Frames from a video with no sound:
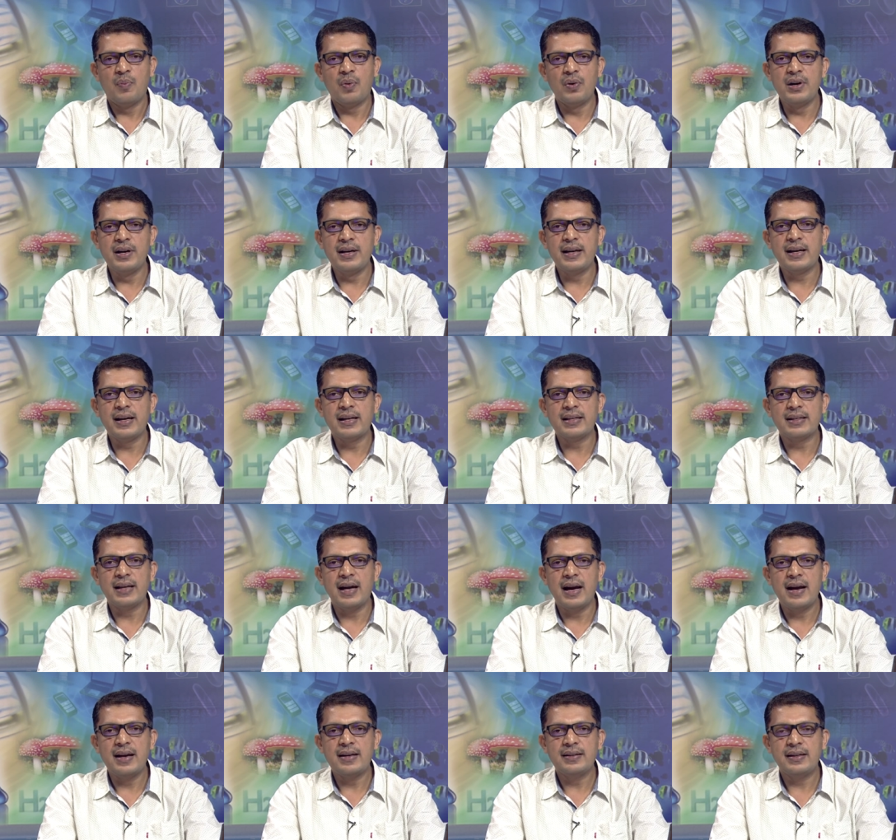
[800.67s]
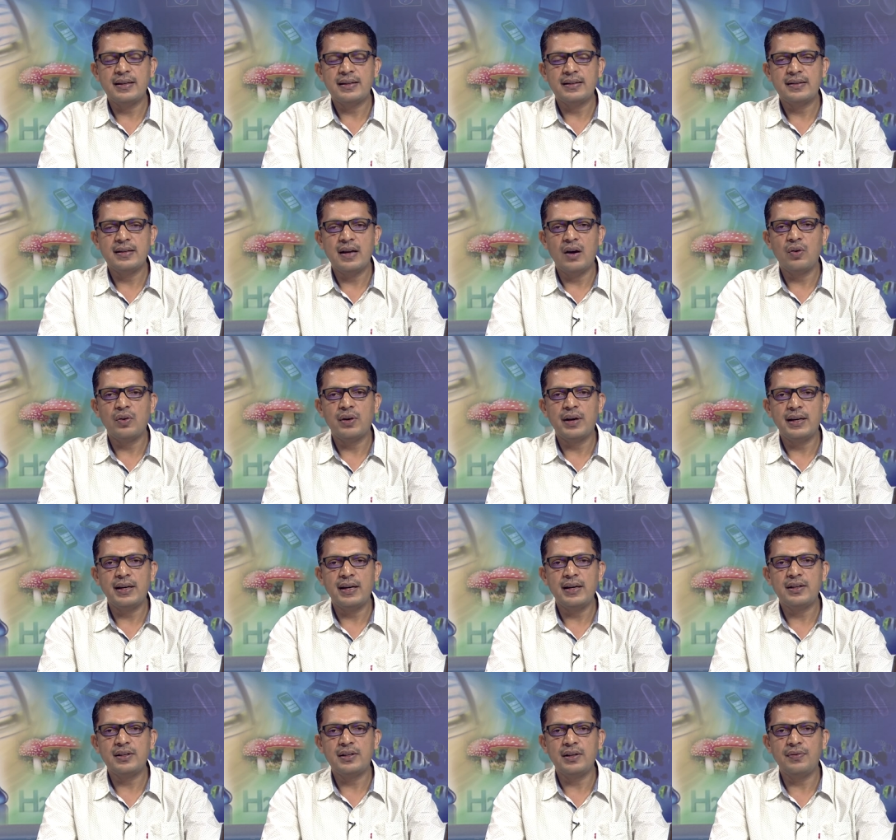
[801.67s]
Political science is now
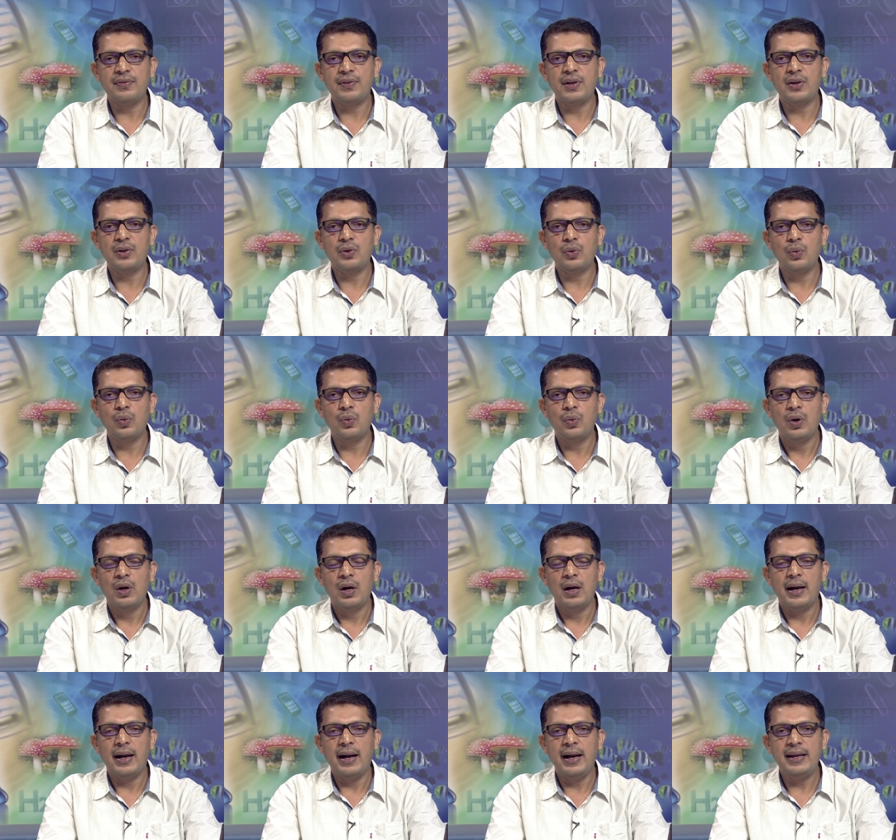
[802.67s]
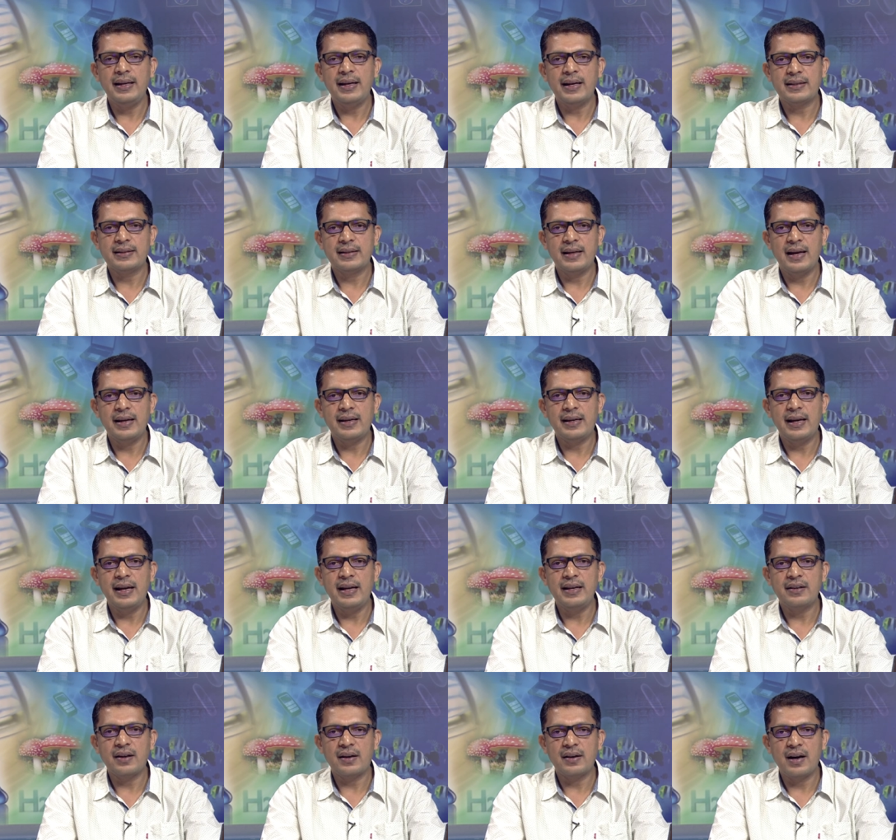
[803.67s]
getting shifted to areas like
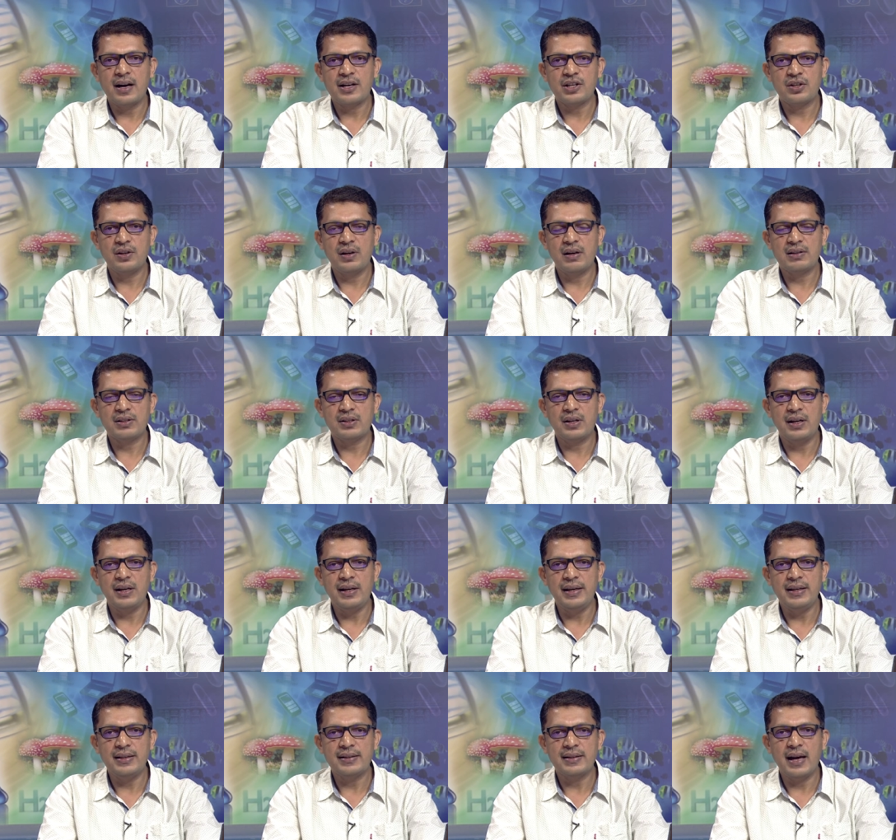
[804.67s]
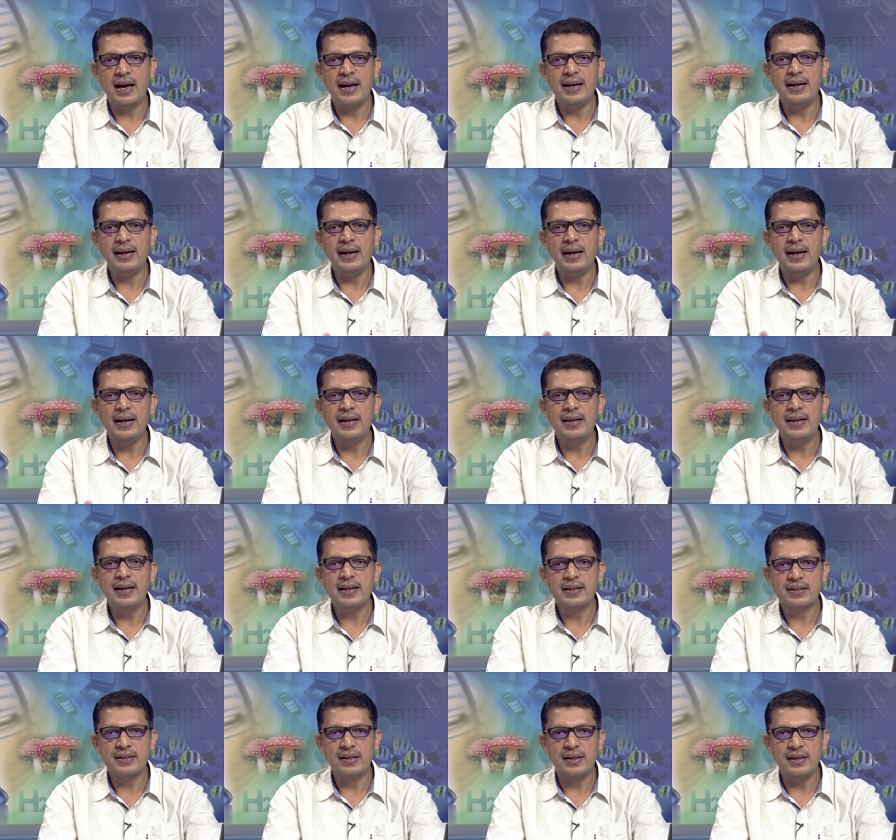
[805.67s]
international studies and
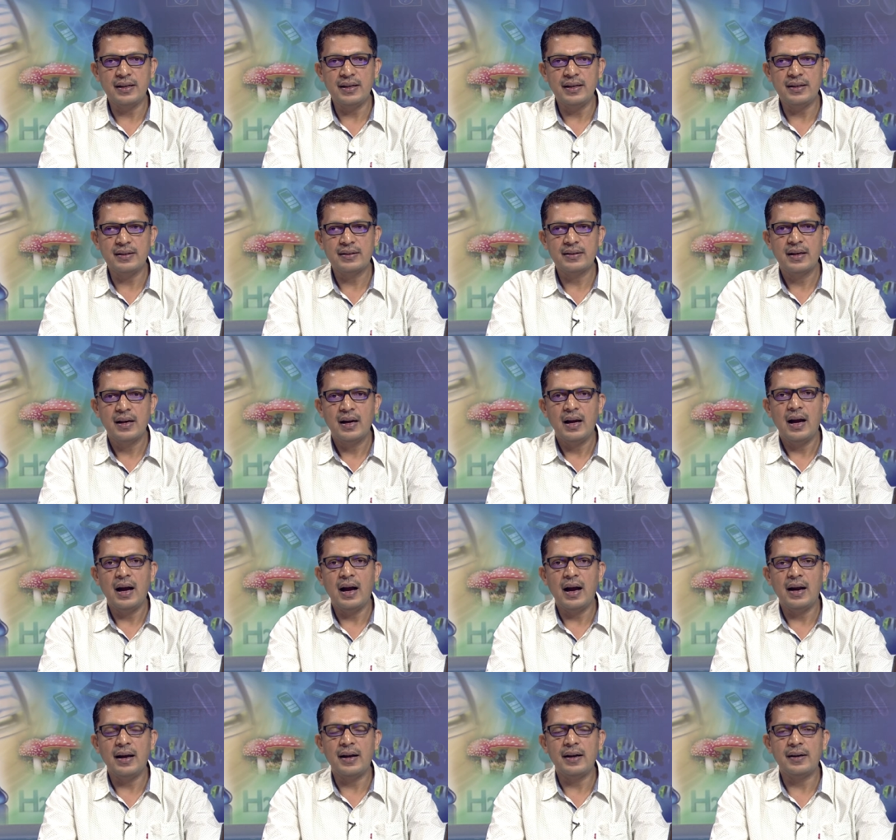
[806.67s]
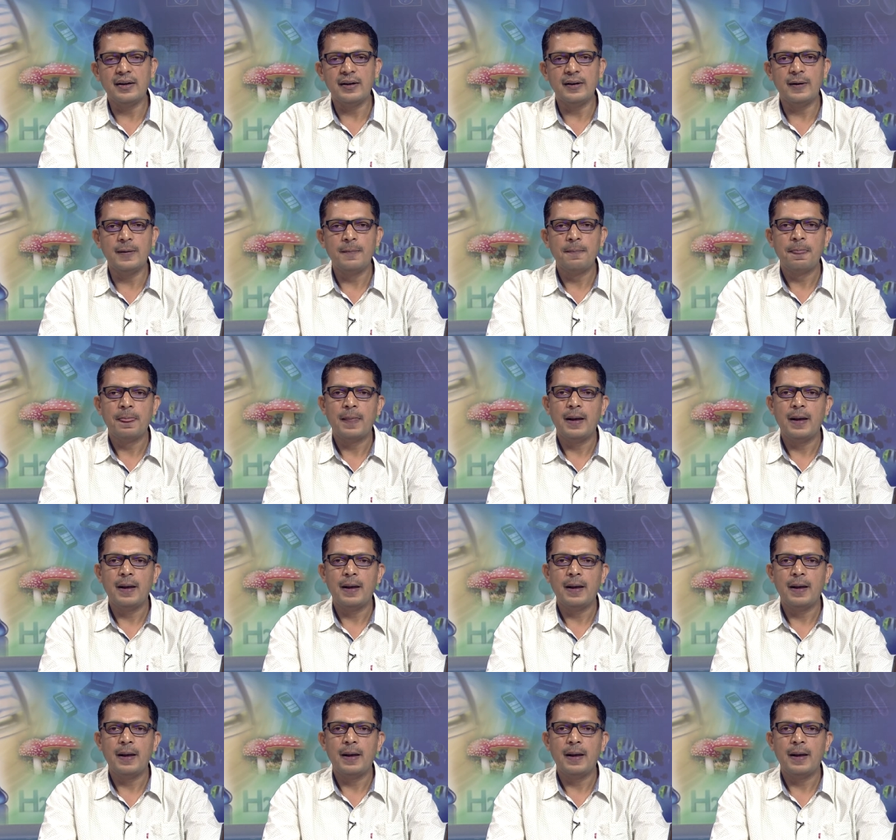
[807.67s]
area studies and uh,